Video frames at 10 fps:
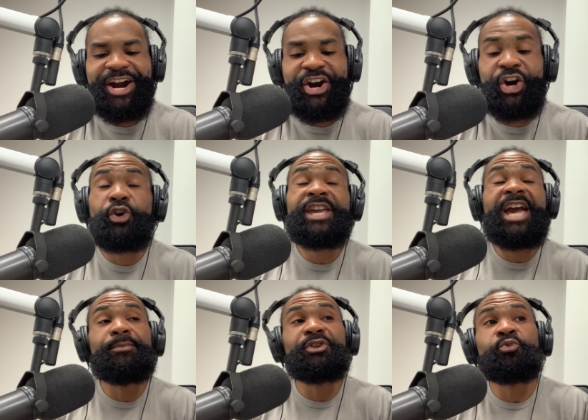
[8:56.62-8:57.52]
Earl
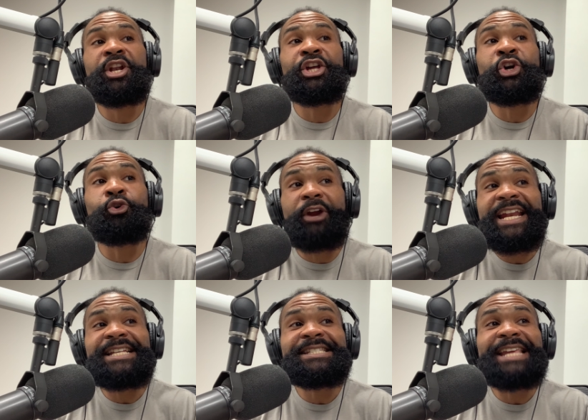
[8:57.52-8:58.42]
Campbell is one of the
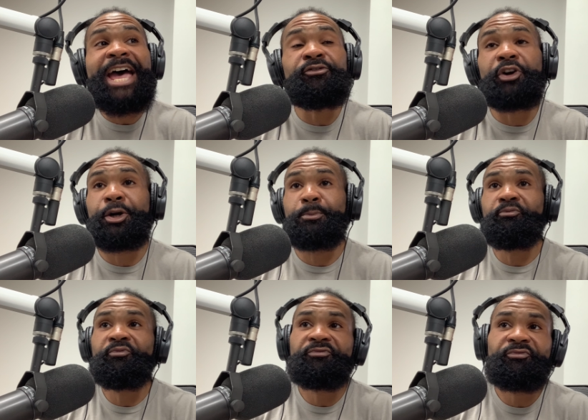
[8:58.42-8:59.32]
greatest ever.
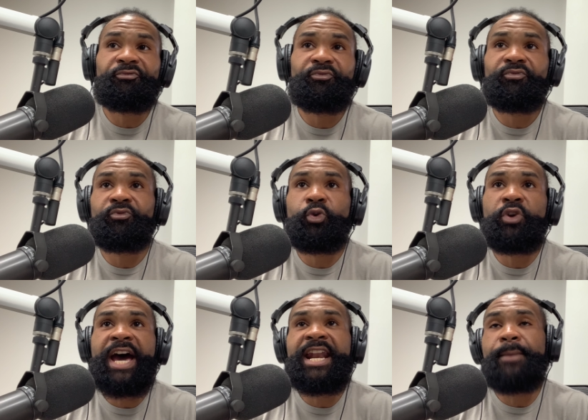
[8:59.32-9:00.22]

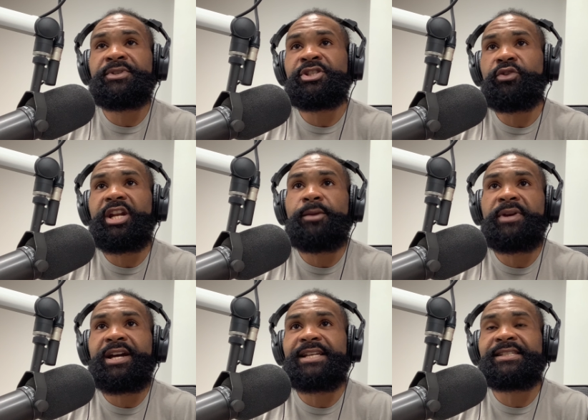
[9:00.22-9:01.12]
We got an opportunity
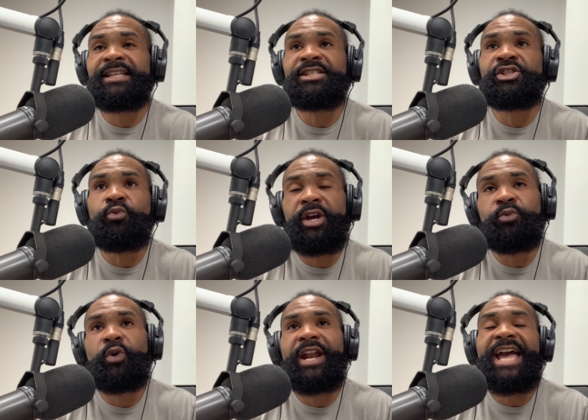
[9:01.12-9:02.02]
because he's
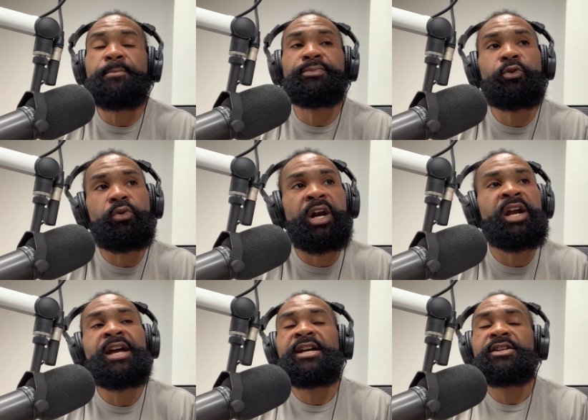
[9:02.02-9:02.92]
doing what I
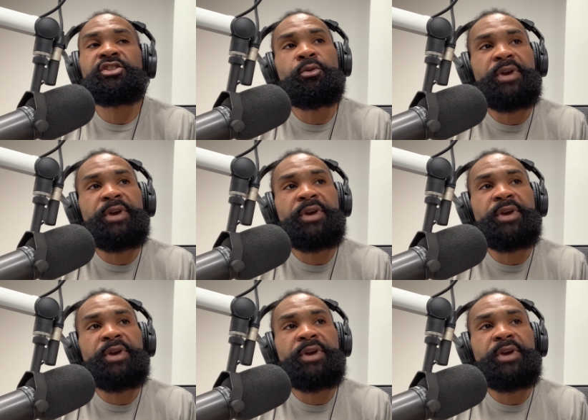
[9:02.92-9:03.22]
implore so